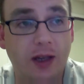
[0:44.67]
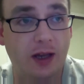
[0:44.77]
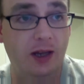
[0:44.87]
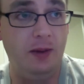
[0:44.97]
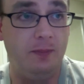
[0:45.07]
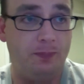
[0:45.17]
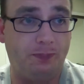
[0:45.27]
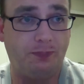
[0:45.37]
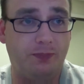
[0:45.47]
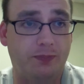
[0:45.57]
Um,
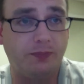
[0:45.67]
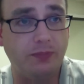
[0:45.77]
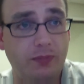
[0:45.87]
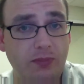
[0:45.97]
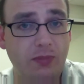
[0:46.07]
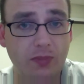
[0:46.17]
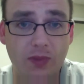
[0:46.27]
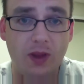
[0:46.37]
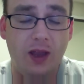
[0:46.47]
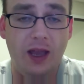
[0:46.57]

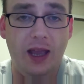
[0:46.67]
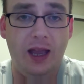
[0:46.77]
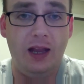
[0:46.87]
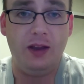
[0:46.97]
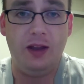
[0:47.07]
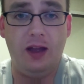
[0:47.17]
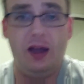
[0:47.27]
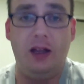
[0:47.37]
and uh,